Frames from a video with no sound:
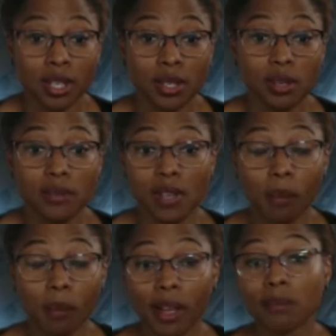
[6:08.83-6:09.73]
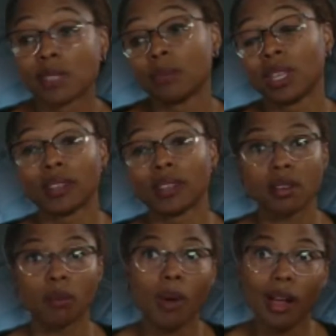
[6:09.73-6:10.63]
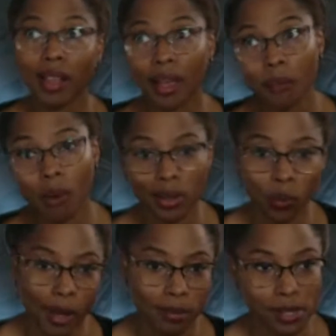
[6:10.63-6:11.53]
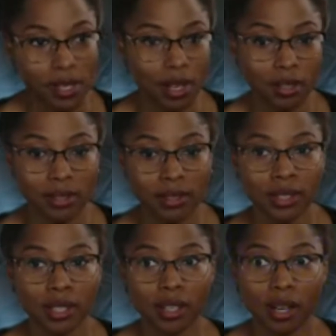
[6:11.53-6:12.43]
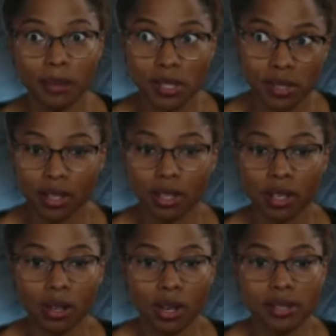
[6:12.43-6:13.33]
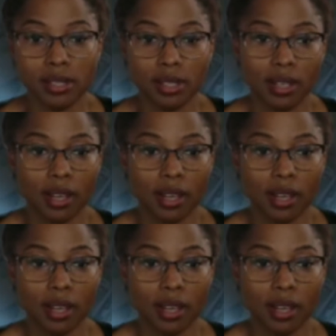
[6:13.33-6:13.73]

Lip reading: So if someone comes to me and they say, well, I want a website, how much is it going to cost?